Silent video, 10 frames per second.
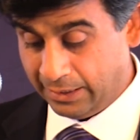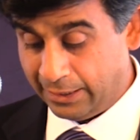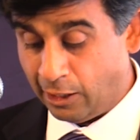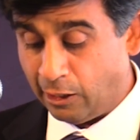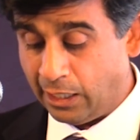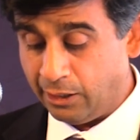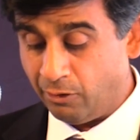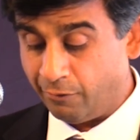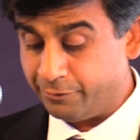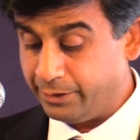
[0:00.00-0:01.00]
And
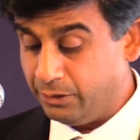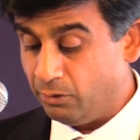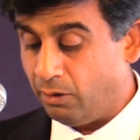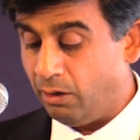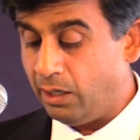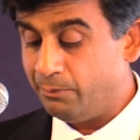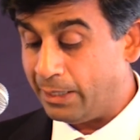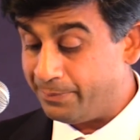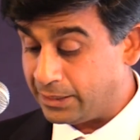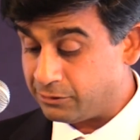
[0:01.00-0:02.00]
I offer you
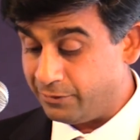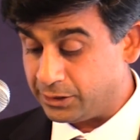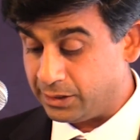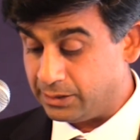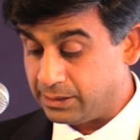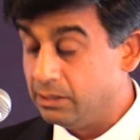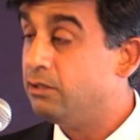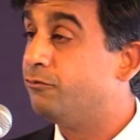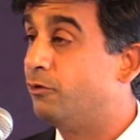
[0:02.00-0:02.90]
all my best wishes